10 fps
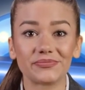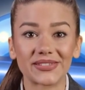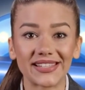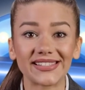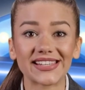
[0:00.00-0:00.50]

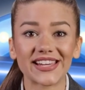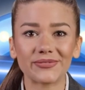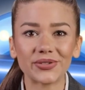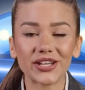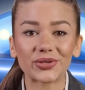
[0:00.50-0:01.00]
Instead
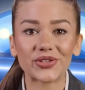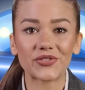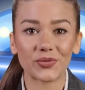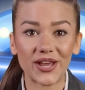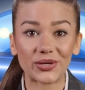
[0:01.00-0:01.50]
of being
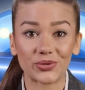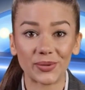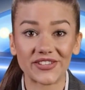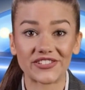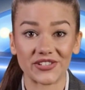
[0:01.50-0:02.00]
overwhelmed
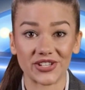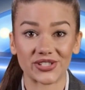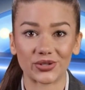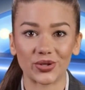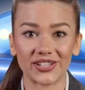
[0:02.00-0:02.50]
by
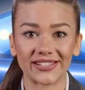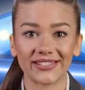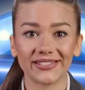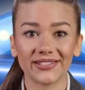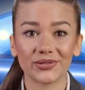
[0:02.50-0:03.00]
various
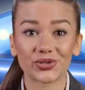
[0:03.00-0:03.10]
choices,